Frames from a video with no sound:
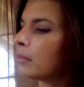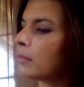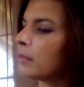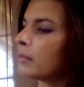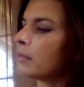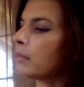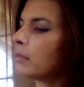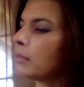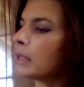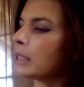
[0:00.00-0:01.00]

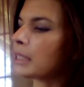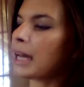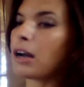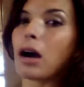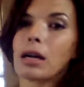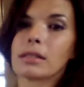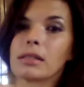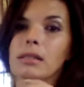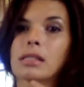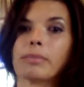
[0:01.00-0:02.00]
It's kind of hard to
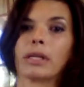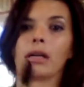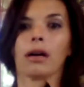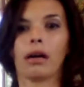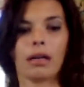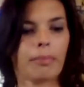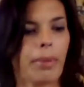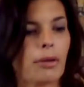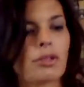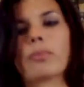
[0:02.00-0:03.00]
smear on poster